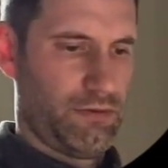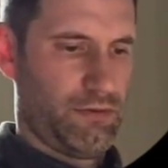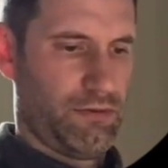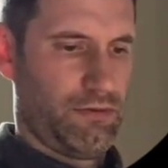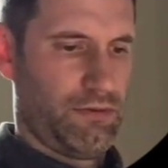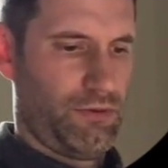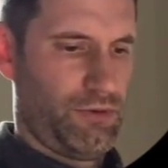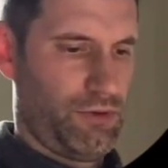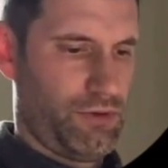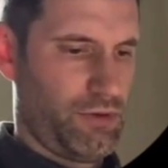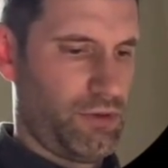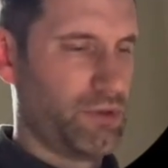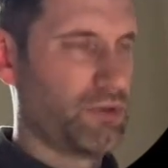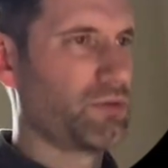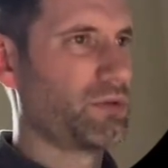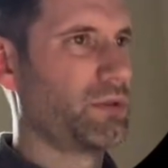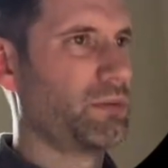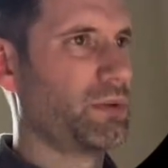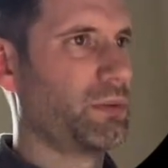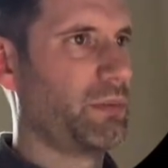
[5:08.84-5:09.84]
Just going to
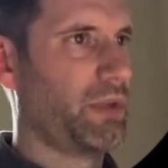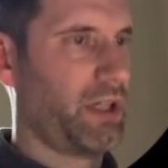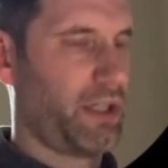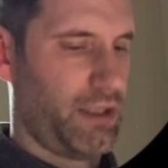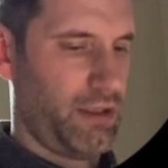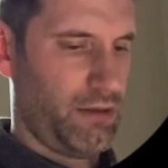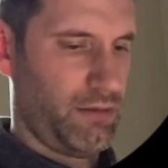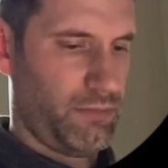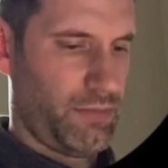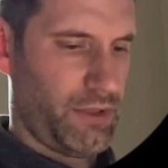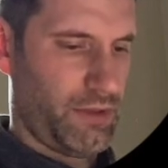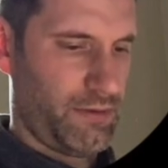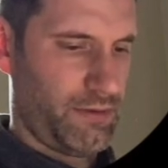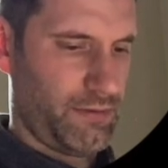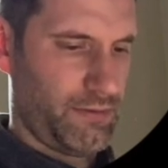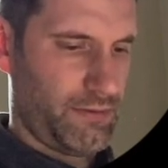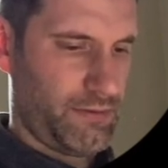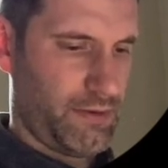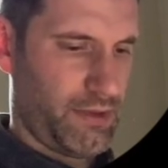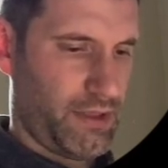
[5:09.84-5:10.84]
sweep it back a little bit.
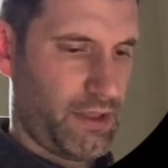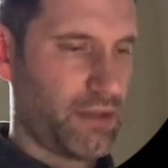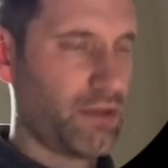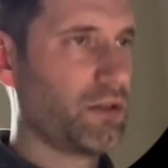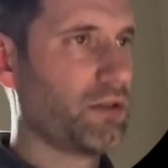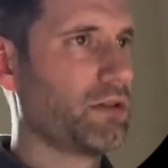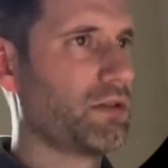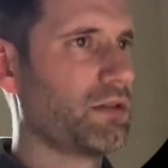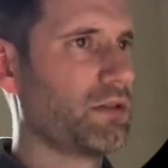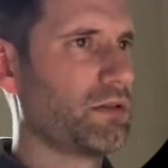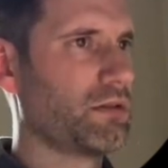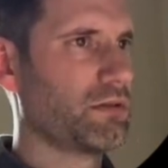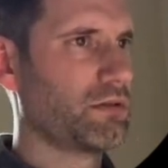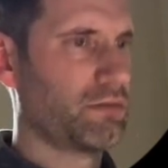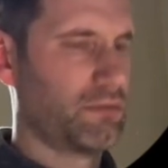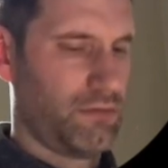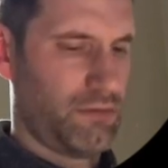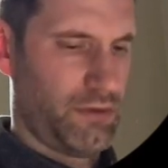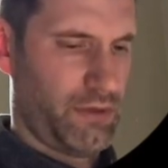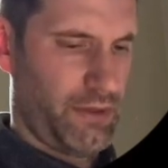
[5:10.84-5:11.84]
Ankle,
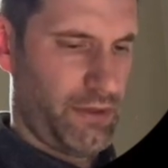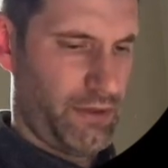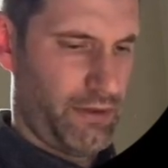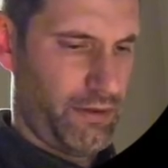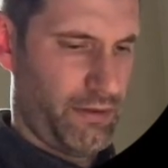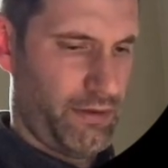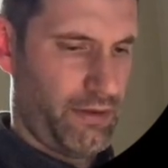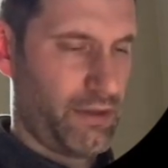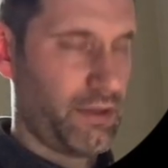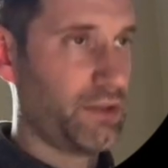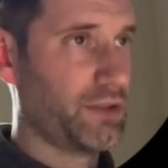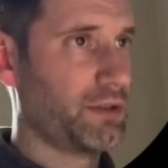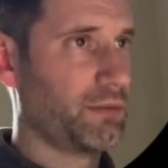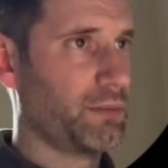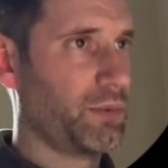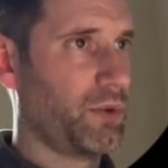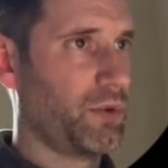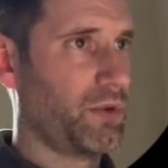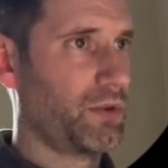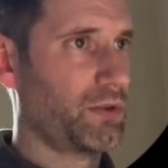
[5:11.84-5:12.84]
I think is
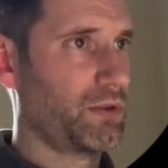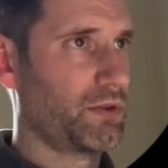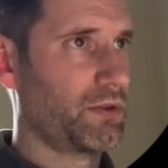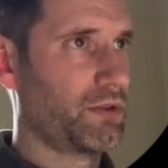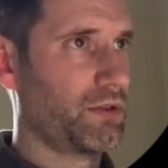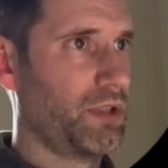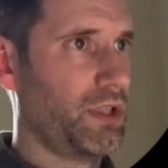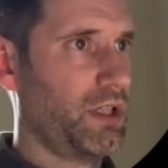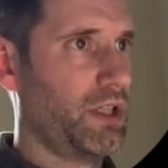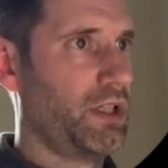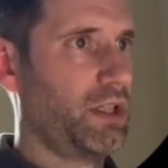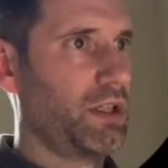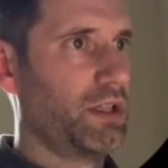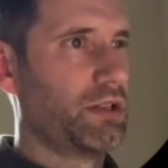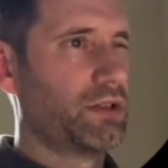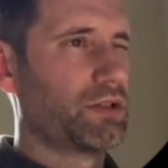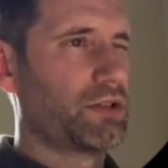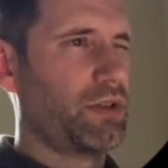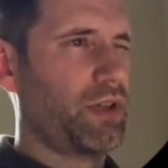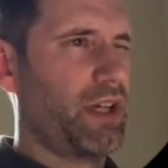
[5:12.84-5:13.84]
important.
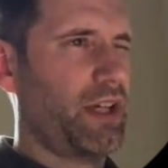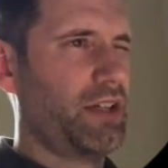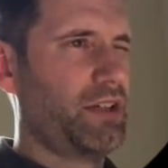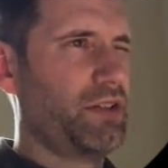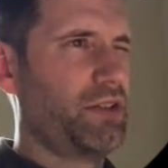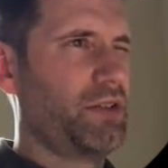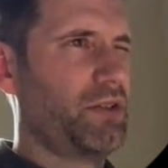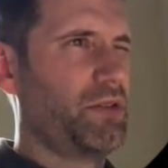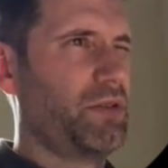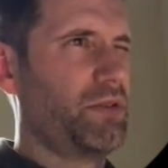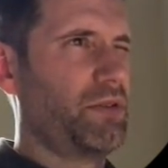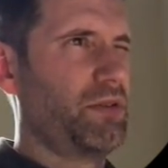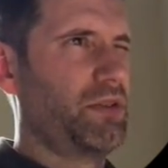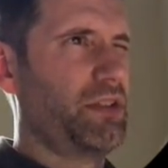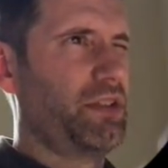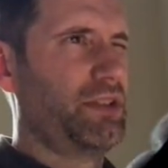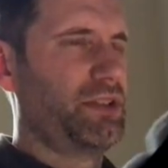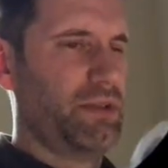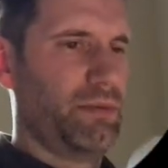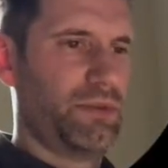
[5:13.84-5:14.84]
So ankle
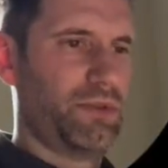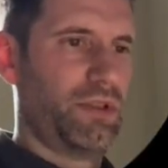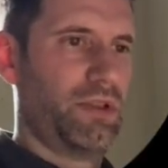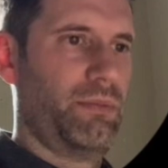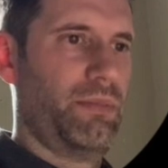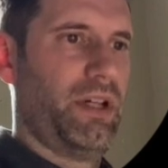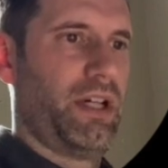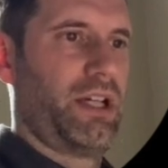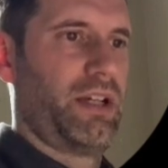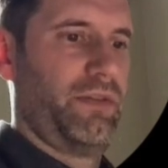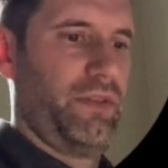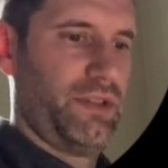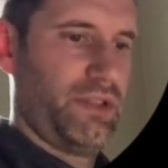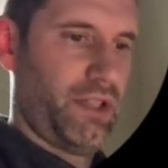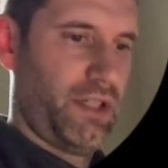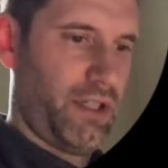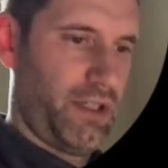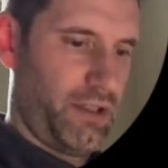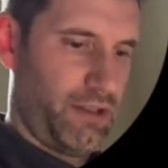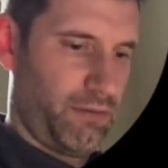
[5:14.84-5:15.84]
leads up to the back of his
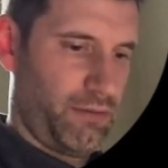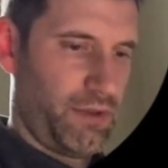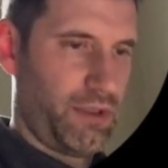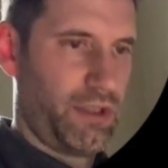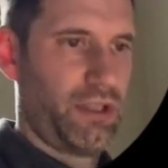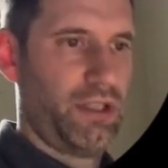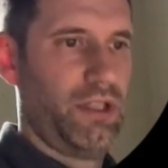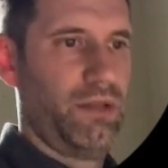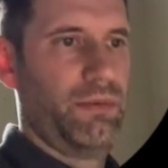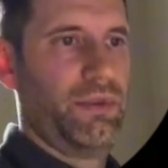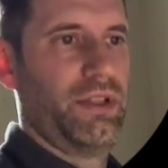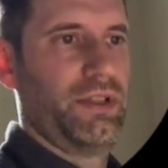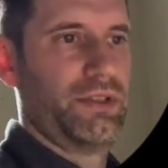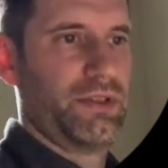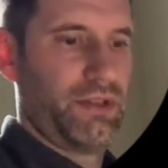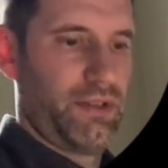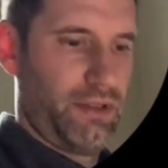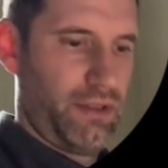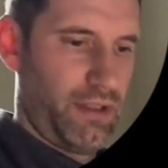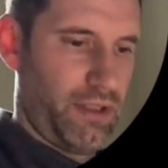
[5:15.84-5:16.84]
head. I want to keep this
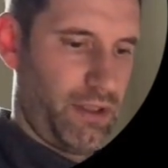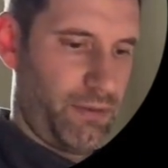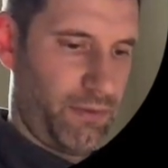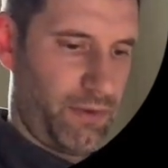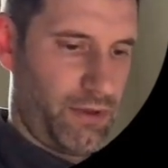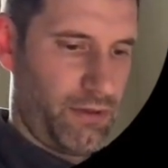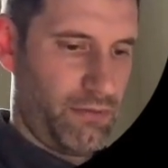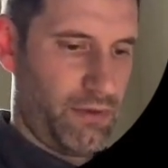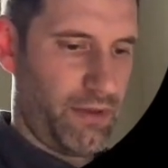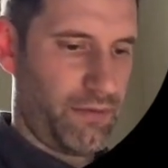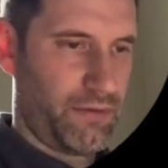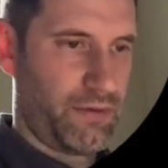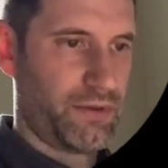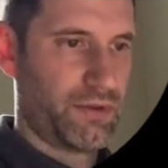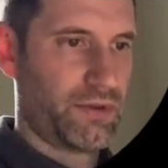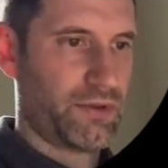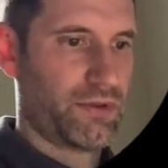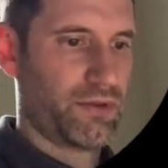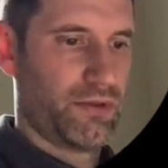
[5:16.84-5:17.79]
in line with the reference.